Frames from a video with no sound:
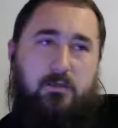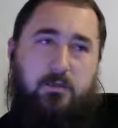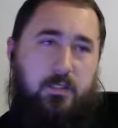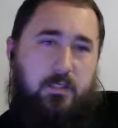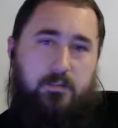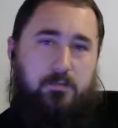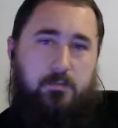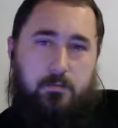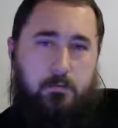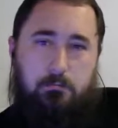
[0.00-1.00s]
getting
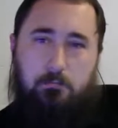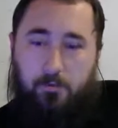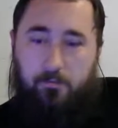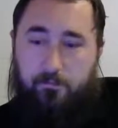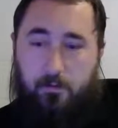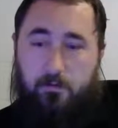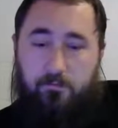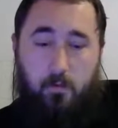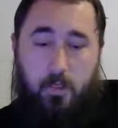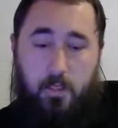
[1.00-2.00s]
to another phone if
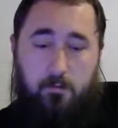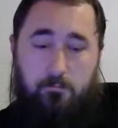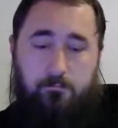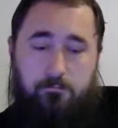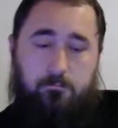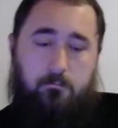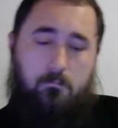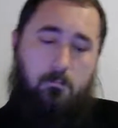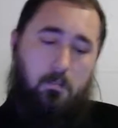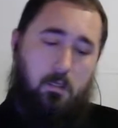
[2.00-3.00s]
you can.
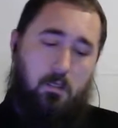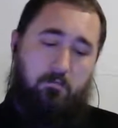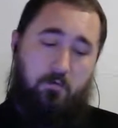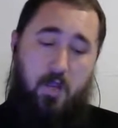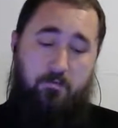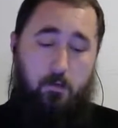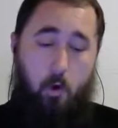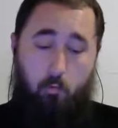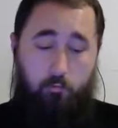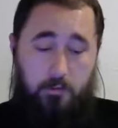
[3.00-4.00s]
If you have a
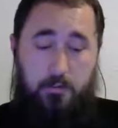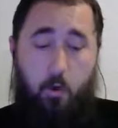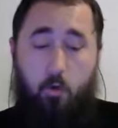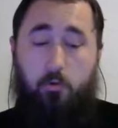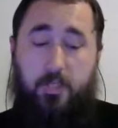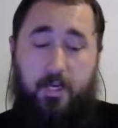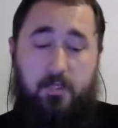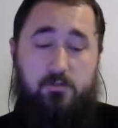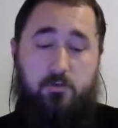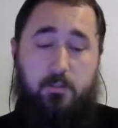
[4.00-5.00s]
really old
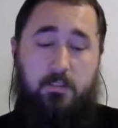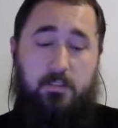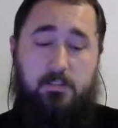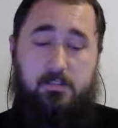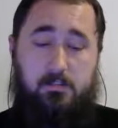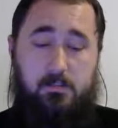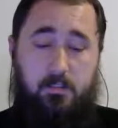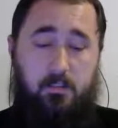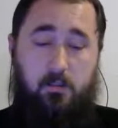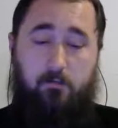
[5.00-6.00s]
Android that's
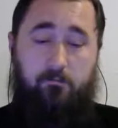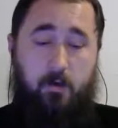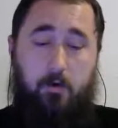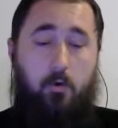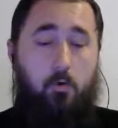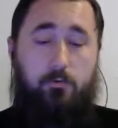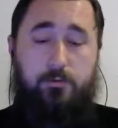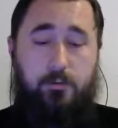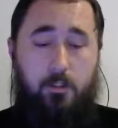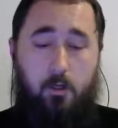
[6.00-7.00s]
sitting on very
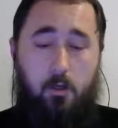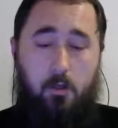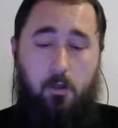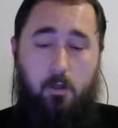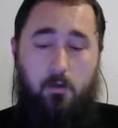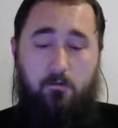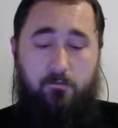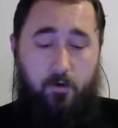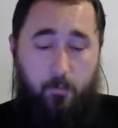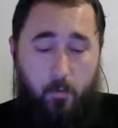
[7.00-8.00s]
old
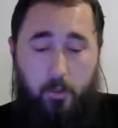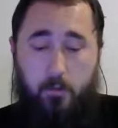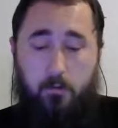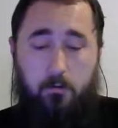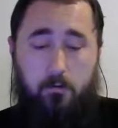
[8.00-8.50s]
firmware,